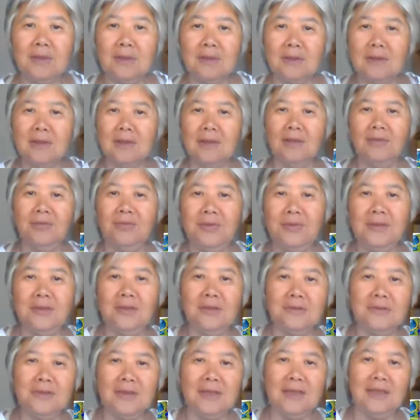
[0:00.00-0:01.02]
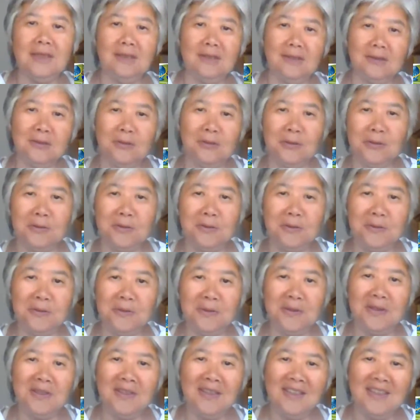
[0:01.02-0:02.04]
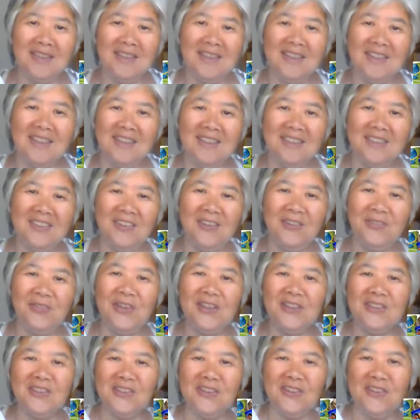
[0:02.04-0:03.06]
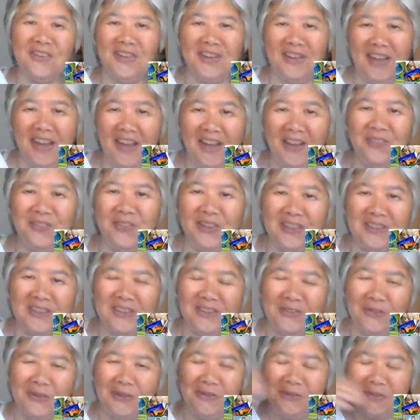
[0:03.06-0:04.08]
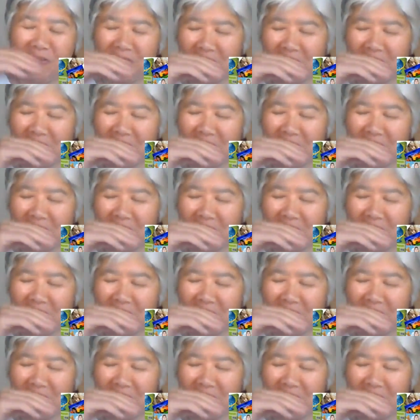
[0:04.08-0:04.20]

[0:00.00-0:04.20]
Because if we don't see the truth, no matter how much we